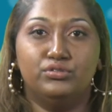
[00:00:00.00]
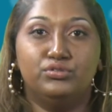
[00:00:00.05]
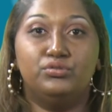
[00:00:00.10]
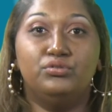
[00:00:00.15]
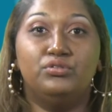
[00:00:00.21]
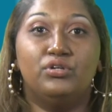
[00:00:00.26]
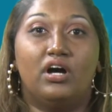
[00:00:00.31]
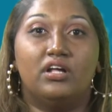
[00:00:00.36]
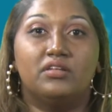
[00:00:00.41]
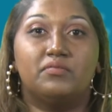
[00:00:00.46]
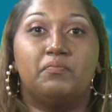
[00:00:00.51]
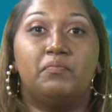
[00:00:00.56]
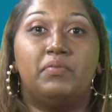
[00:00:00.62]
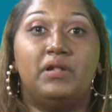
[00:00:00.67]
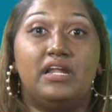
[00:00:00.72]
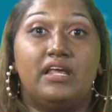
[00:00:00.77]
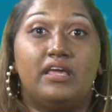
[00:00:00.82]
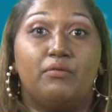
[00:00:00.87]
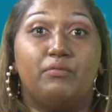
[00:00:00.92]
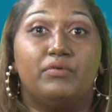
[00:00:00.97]
do not
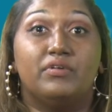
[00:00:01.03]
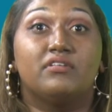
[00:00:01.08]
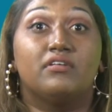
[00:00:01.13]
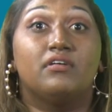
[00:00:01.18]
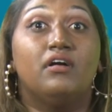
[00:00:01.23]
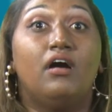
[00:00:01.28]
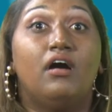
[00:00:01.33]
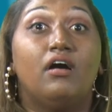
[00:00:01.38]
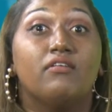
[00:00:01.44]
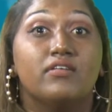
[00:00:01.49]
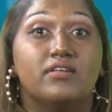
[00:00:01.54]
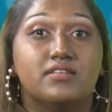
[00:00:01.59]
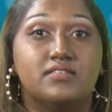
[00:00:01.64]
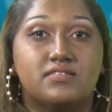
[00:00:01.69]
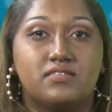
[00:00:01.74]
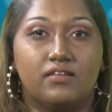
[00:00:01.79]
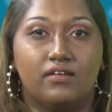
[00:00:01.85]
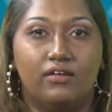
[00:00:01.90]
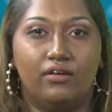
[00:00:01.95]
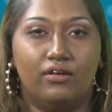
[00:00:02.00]
play with
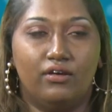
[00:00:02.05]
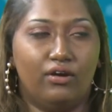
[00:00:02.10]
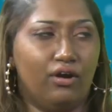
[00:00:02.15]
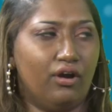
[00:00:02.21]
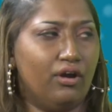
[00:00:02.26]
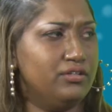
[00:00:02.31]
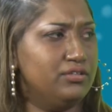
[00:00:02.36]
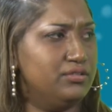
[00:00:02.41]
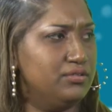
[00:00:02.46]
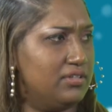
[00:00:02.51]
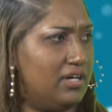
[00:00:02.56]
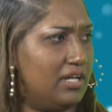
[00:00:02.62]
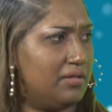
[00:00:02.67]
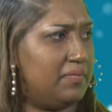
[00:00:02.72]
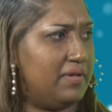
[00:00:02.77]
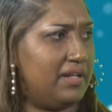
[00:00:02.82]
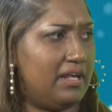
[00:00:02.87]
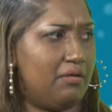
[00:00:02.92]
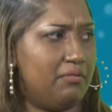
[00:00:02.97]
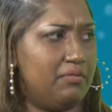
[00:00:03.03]
current or do
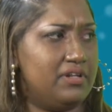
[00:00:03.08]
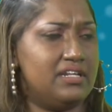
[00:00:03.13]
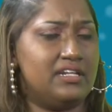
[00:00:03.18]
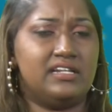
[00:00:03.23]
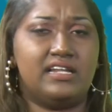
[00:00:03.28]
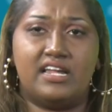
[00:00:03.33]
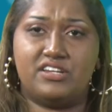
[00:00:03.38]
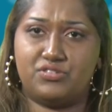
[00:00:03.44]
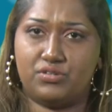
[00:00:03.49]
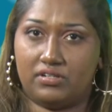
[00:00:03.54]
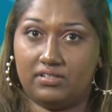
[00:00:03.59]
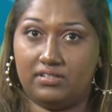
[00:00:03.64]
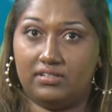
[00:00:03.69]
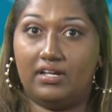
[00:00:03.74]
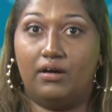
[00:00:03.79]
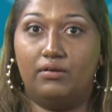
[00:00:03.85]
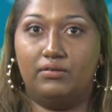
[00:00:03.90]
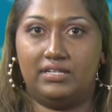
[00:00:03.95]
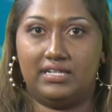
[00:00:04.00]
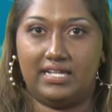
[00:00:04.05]
not play with electrical
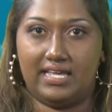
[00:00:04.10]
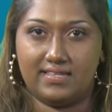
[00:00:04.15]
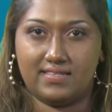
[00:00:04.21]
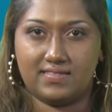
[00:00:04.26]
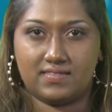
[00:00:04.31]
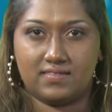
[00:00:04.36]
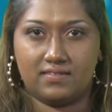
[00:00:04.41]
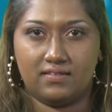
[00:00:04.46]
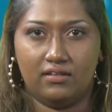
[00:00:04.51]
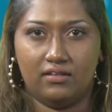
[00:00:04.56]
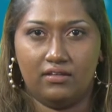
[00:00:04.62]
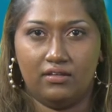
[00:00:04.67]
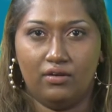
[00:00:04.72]
outlets.